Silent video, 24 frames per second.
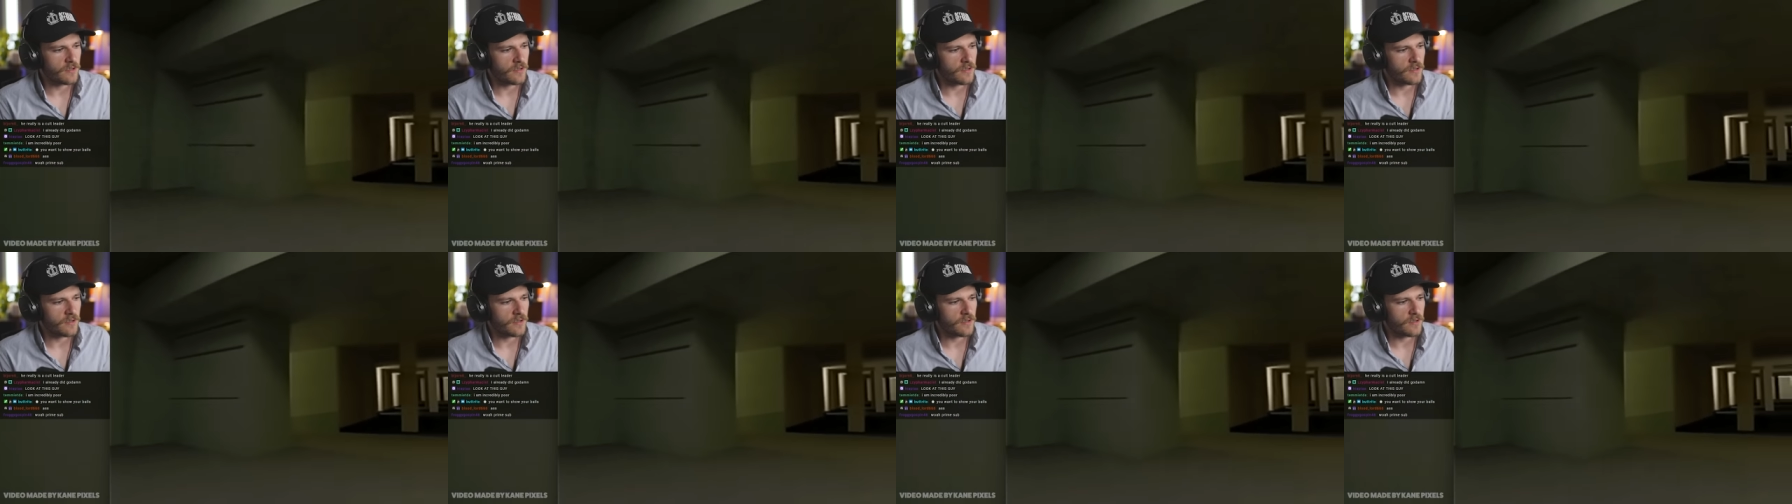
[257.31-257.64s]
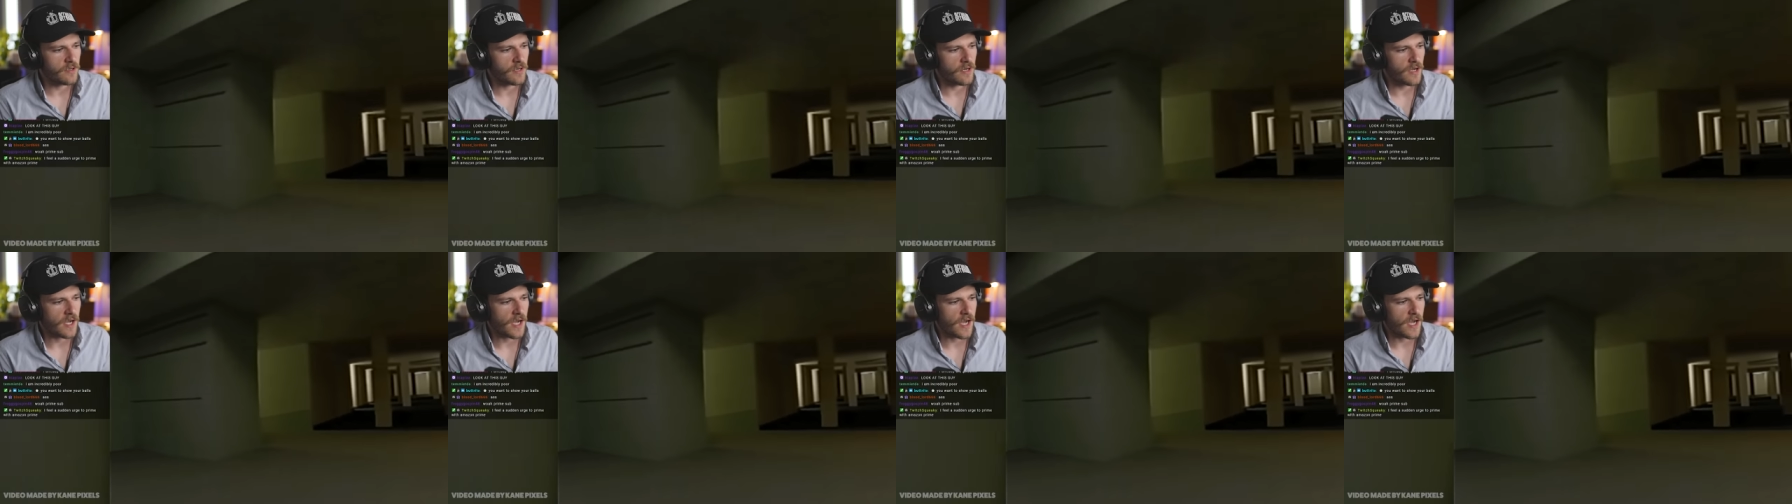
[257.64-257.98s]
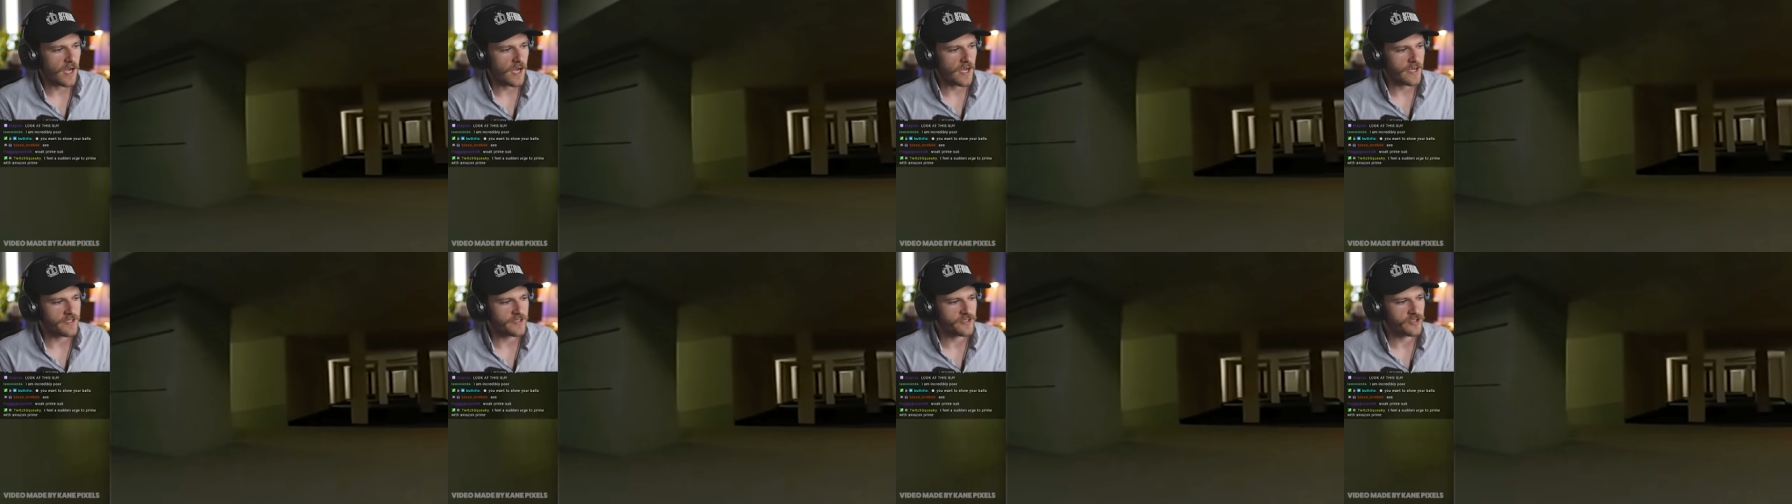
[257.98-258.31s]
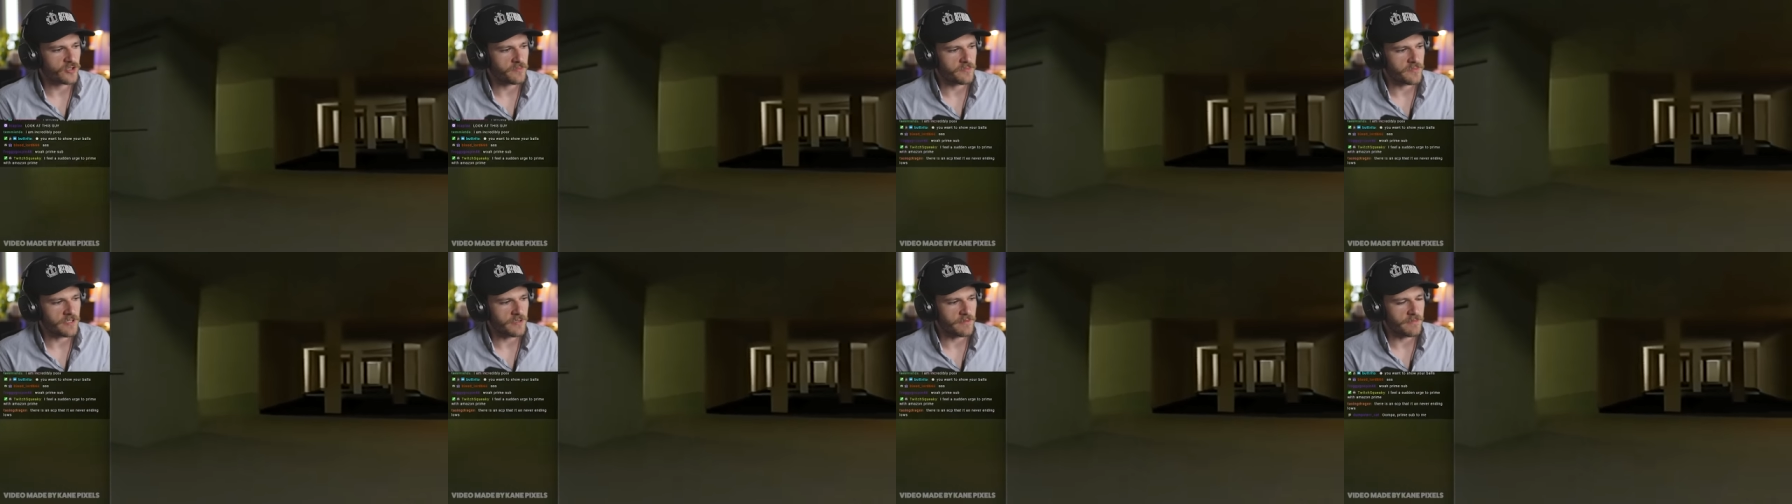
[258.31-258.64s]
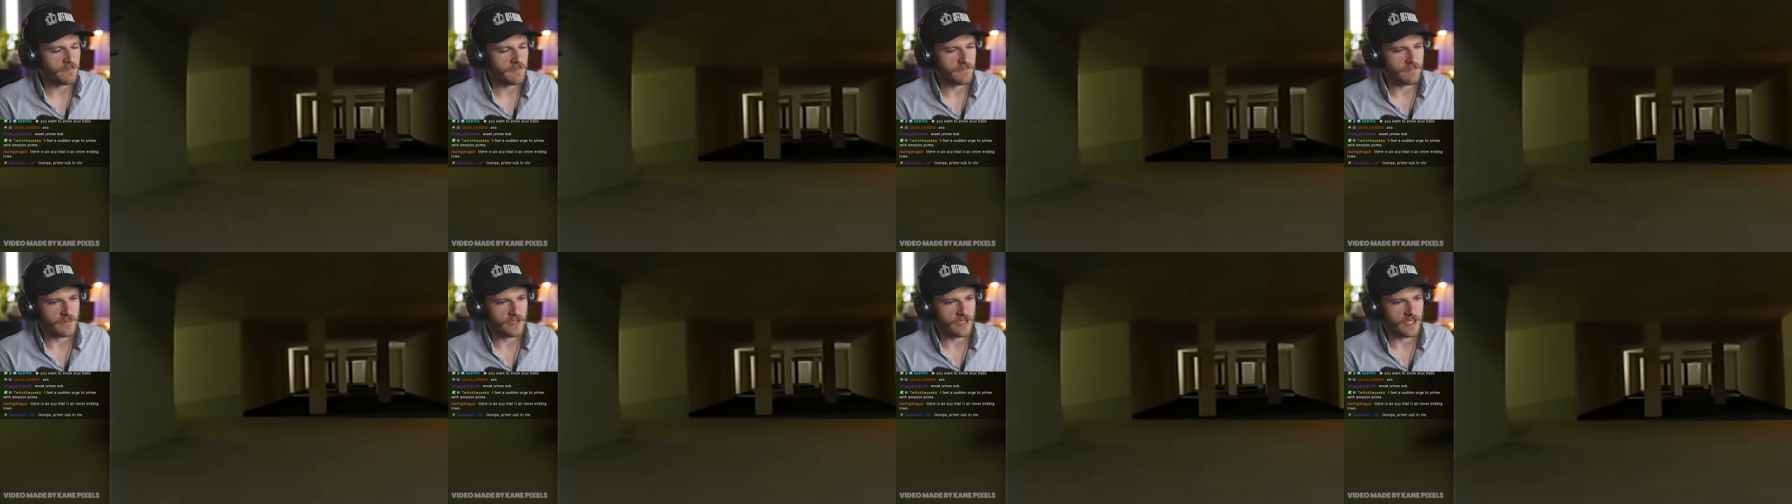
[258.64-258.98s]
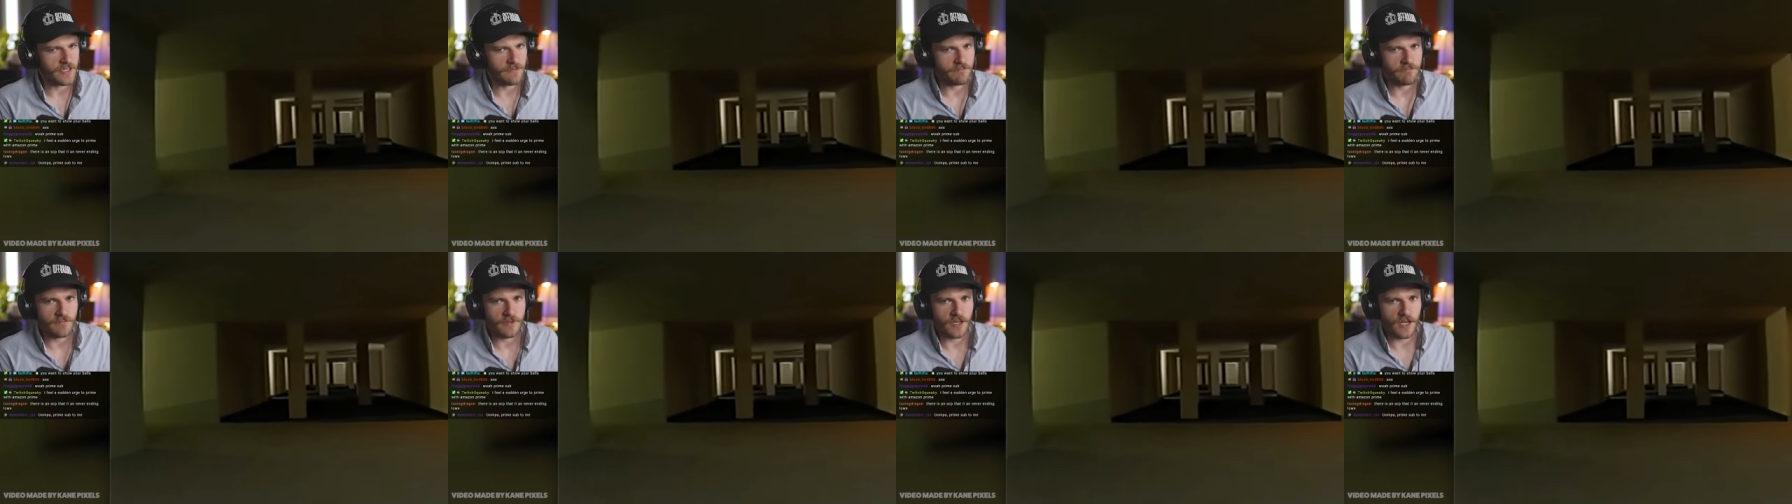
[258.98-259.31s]
Carefully. I assumed the.
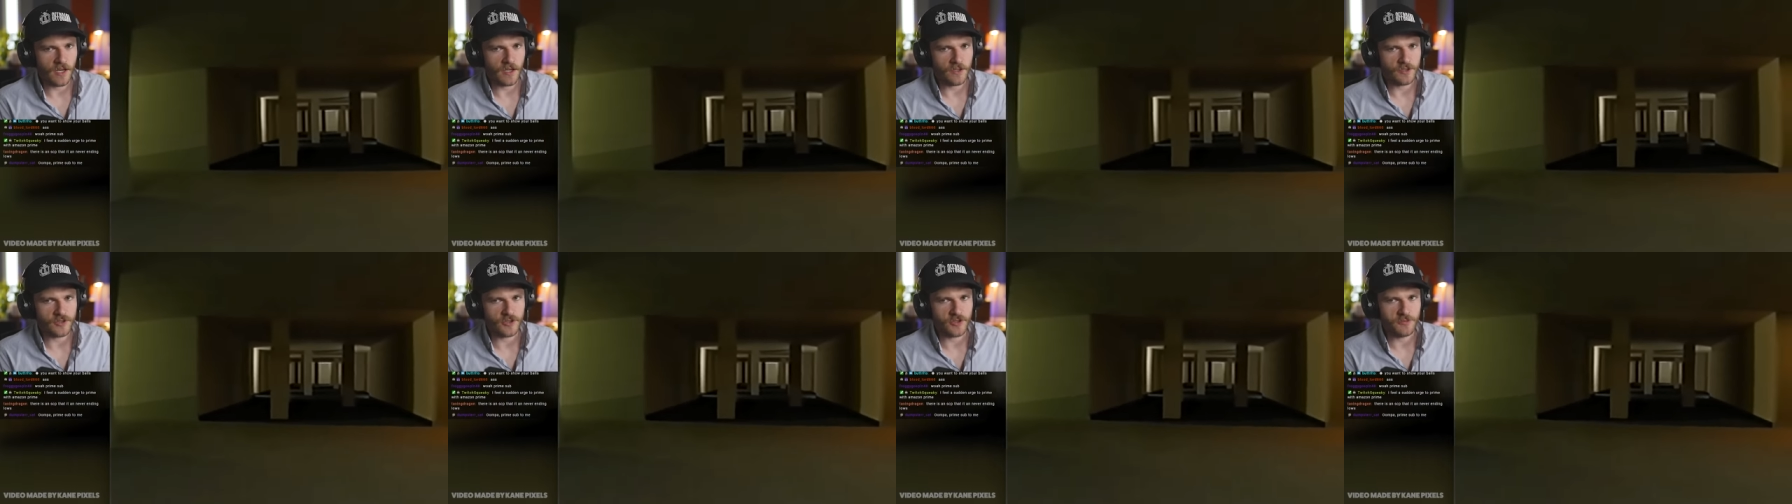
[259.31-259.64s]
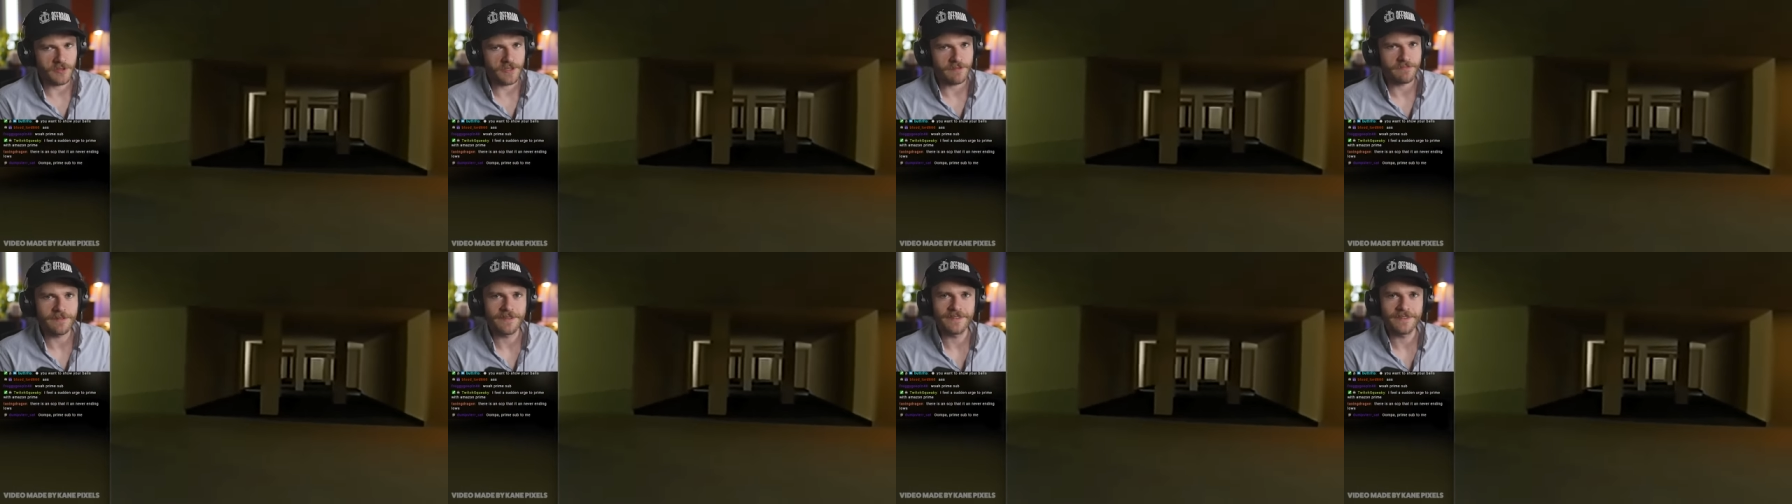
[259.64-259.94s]
Like, I assumed.